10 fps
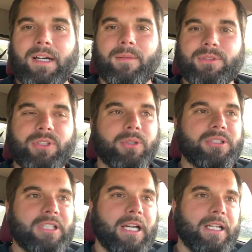I'm so
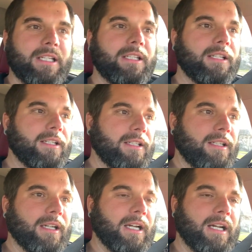excited.
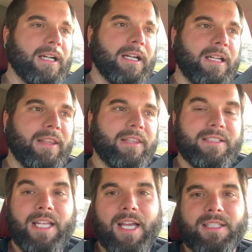Uh, the
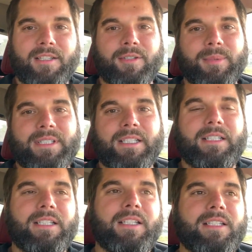taxidermist that
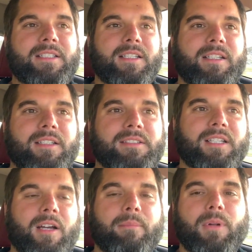did this is
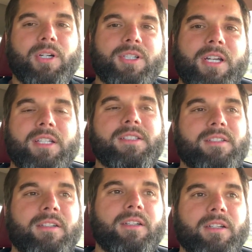uh, Marsh Hen
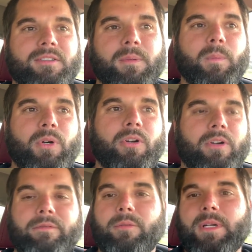Studios. I'm gonna put her
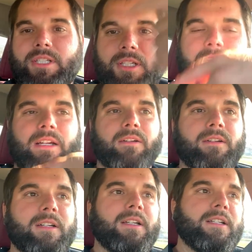information down,
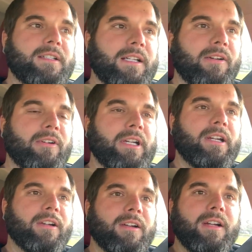down right
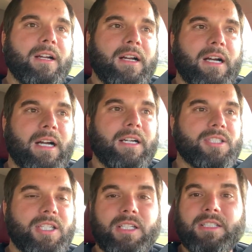here. Uh,
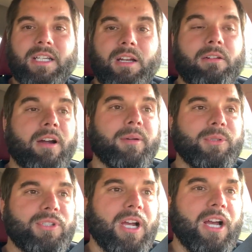she does an incredible job.